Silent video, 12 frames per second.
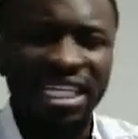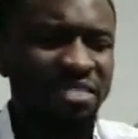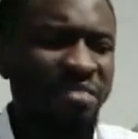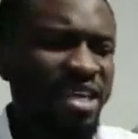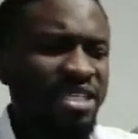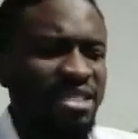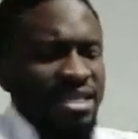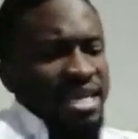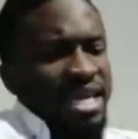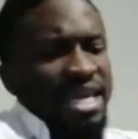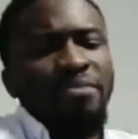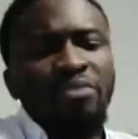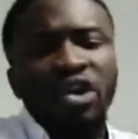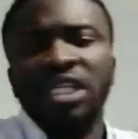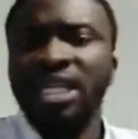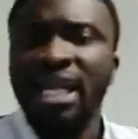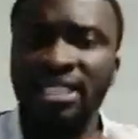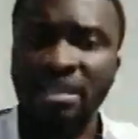it means he brought
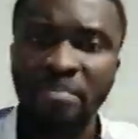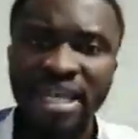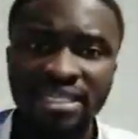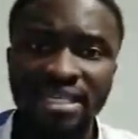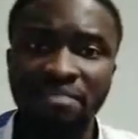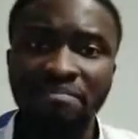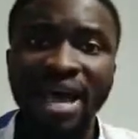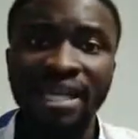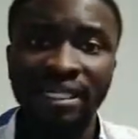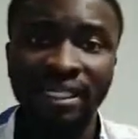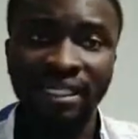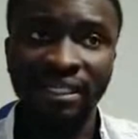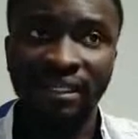it as a parcel man,